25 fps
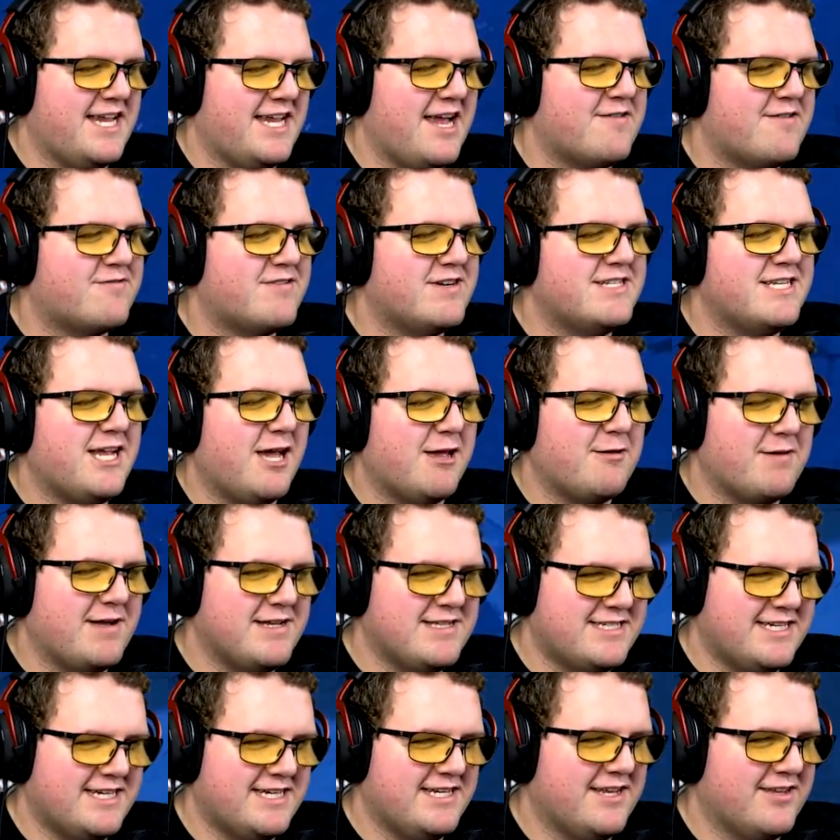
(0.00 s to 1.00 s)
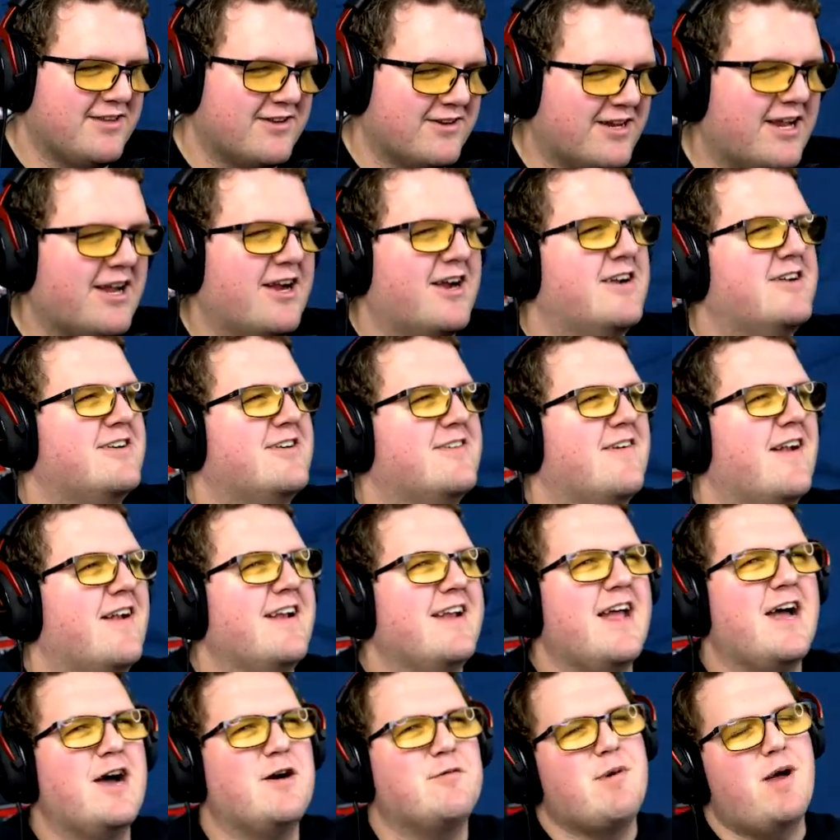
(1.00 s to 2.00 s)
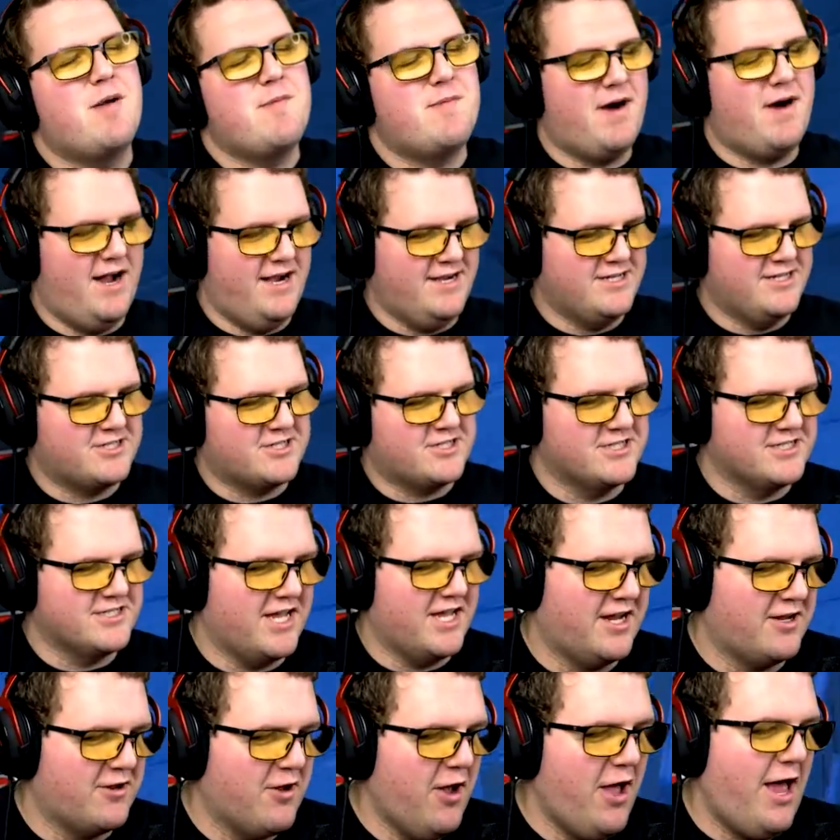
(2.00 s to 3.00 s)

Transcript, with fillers: every time I see another character right now, my mind is just like, enemy!